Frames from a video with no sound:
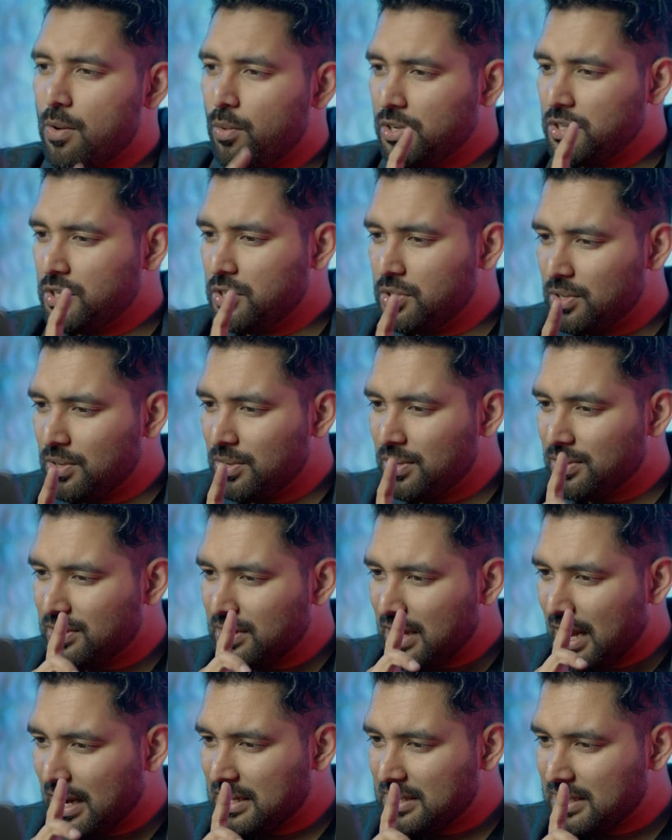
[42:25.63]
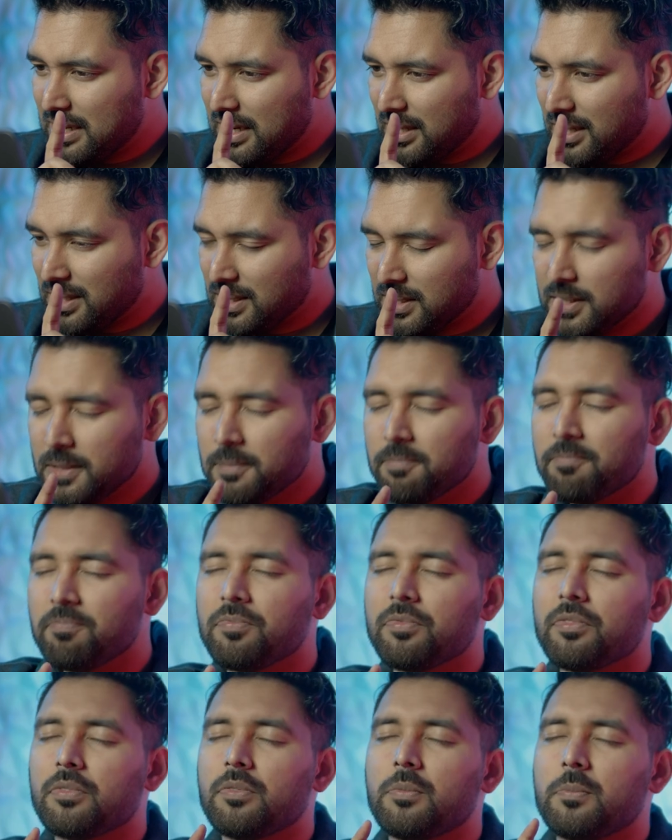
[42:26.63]
I want you to understand this.
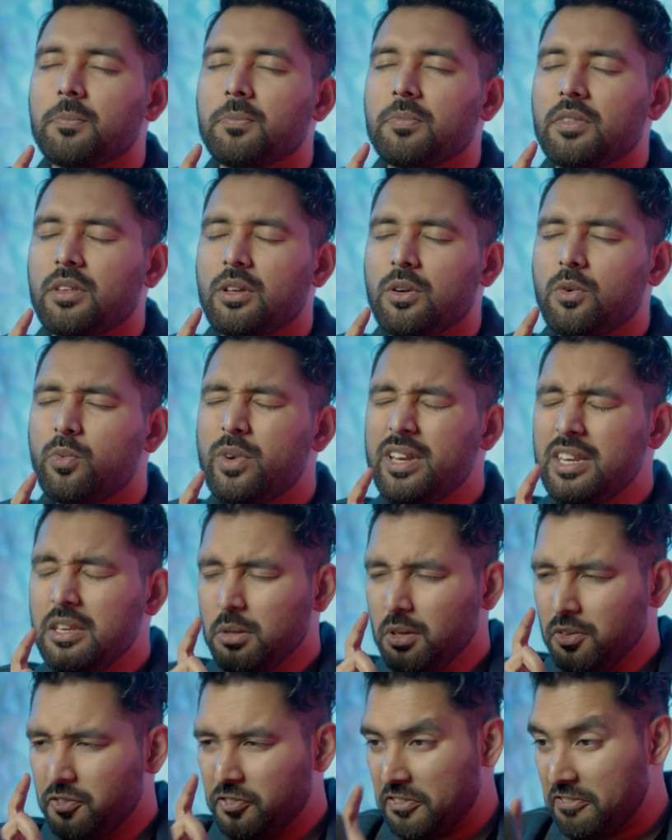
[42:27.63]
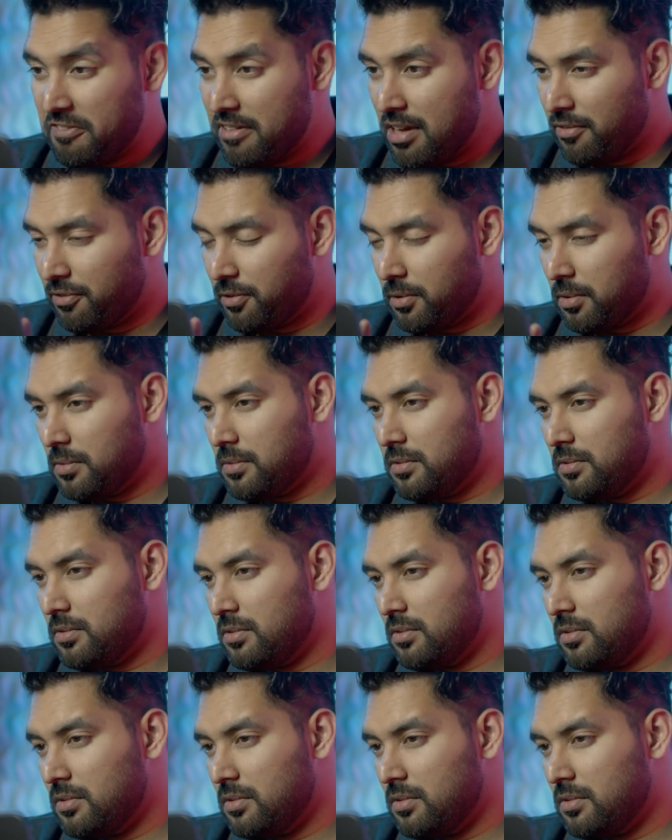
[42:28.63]
When you're fearful,